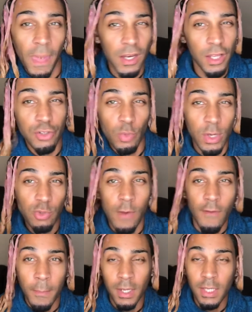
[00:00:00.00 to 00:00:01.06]
Another 20,
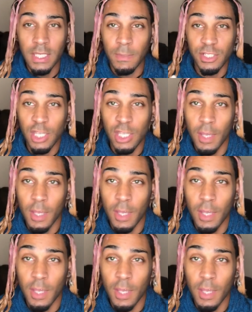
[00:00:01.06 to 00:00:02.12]
25 minutes.
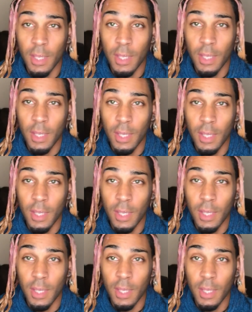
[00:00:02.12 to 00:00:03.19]
This is when I knew
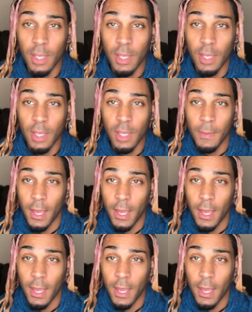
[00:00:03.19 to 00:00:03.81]
I fucked up.